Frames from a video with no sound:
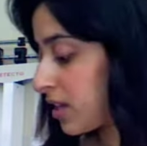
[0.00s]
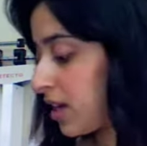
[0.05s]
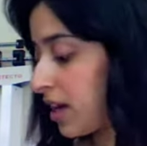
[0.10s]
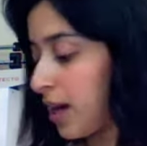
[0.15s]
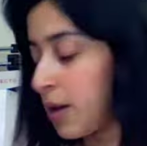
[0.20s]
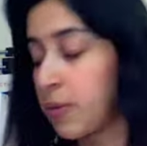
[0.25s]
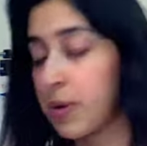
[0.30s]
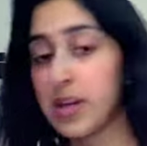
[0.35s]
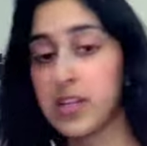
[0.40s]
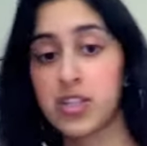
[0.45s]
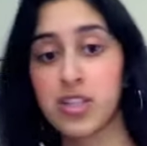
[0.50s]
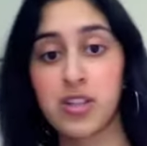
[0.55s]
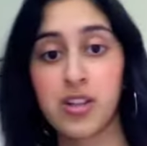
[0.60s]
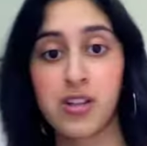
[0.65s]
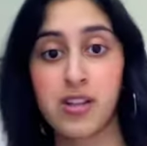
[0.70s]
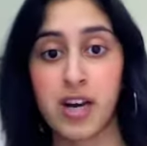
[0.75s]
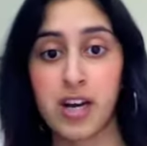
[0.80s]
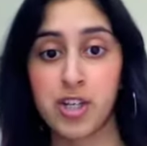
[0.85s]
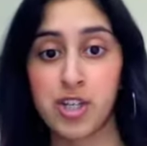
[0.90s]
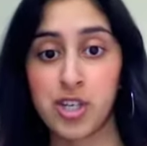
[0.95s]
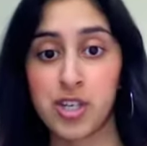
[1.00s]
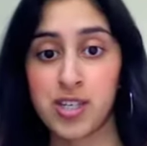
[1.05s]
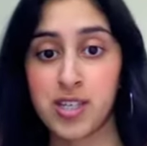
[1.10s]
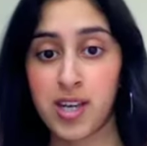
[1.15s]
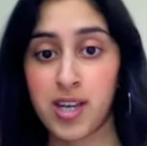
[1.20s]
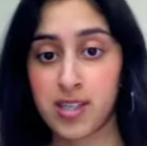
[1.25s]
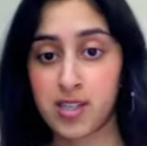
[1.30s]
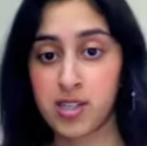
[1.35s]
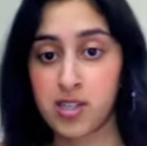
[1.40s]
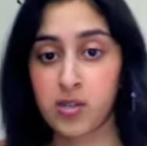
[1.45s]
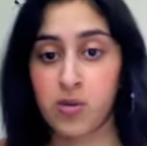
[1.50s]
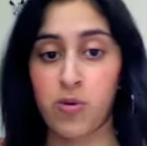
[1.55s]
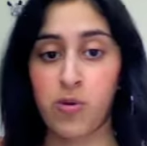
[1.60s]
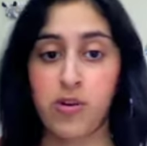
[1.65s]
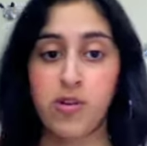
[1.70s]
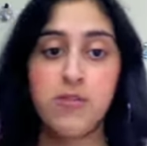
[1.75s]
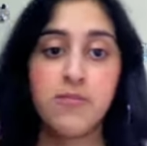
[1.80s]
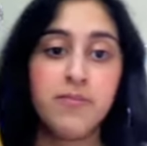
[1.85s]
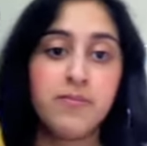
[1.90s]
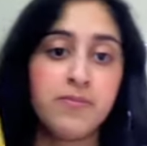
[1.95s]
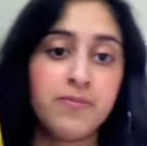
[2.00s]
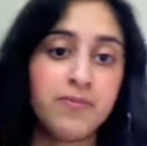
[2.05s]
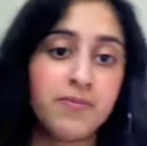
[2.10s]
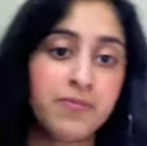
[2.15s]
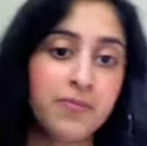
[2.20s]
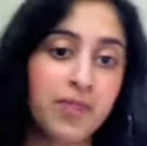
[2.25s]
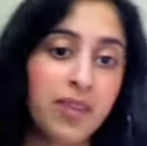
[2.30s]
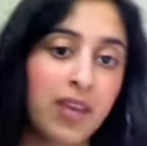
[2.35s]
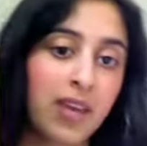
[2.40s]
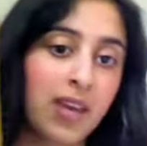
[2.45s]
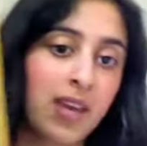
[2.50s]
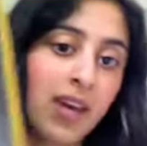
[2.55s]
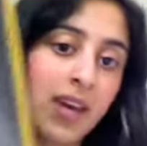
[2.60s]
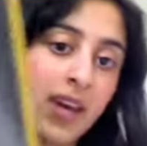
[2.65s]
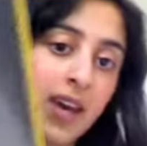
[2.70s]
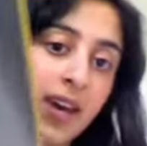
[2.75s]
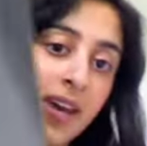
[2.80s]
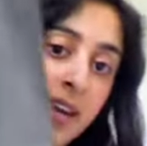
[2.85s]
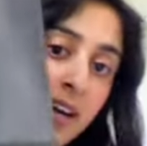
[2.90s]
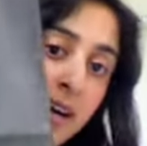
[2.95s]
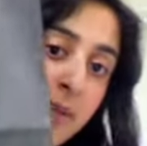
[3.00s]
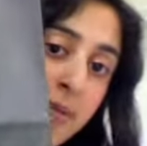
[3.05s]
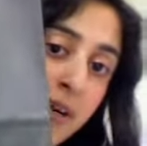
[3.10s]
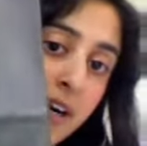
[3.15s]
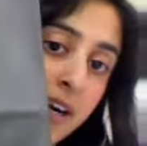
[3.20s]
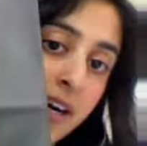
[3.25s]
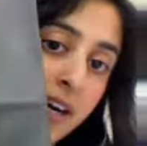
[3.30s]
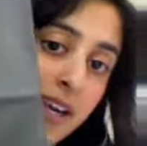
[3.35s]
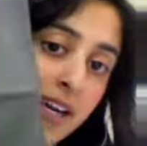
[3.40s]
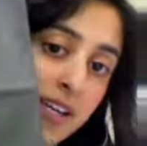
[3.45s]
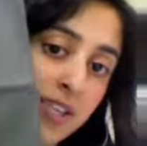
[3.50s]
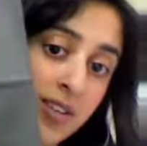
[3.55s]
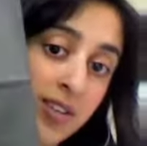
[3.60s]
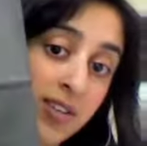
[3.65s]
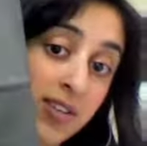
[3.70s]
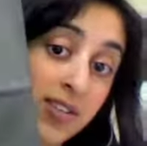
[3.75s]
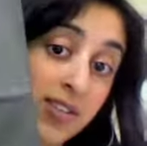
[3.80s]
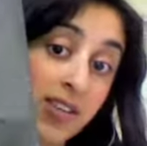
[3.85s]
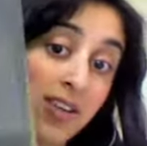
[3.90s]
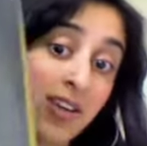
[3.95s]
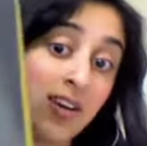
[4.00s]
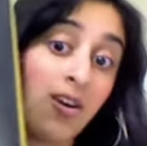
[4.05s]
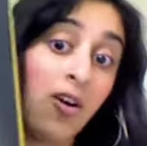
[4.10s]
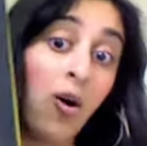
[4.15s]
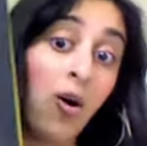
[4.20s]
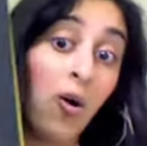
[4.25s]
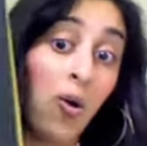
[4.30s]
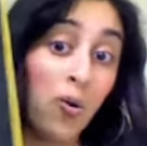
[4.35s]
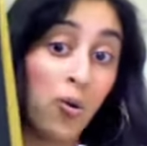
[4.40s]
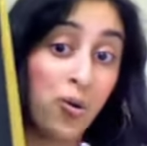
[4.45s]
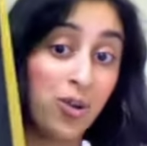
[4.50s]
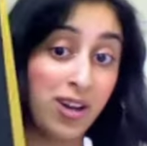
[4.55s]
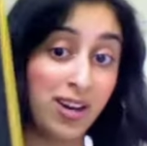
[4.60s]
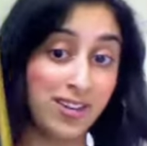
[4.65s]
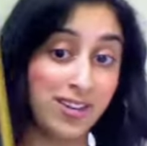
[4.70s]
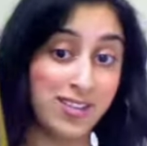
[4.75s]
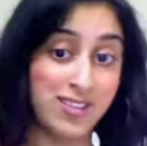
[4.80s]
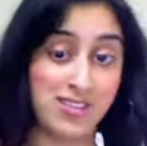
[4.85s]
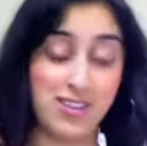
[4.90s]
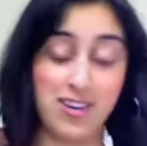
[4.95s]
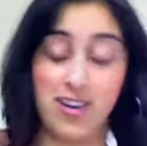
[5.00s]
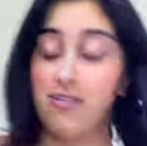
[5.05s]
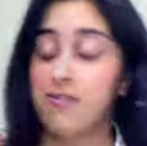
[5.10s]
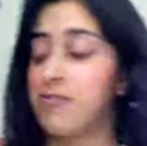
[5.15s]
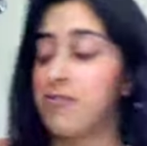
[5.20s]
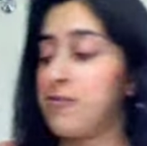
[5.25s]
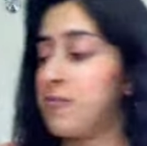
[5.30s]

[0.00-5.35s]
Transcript: I went to the Lush in Tyson's Corner and I bought, as you can see, a whole lot of stuff.